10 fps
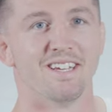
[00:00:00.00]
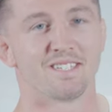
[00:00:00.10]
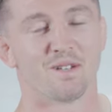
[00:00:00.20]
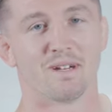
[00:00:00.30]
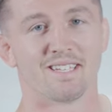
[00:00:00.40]

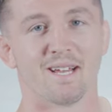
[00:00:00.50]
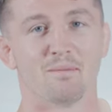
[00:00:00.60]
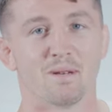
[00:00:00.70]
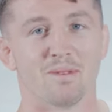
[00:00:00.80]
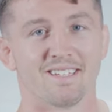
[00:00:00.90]
So my dad
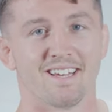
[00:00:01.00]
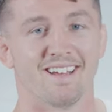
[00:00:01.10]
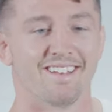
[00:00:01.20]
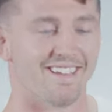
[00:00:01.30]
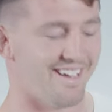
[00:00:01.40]
being my
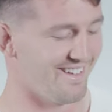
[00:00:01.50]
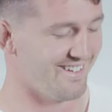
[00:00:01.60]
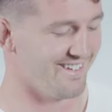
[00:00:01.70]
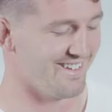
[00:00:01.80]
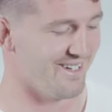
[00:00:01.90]
dad
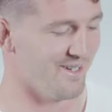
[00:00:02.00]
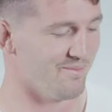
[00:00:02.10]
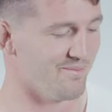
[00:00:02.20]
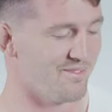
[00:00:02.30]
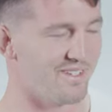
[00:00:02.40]
and
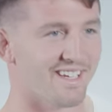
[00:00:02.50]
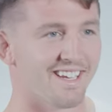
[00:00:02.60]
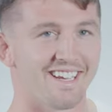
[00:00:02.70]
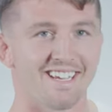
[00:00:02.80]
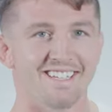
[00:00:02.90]

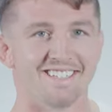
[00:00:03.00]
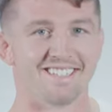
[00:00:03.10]
thinking he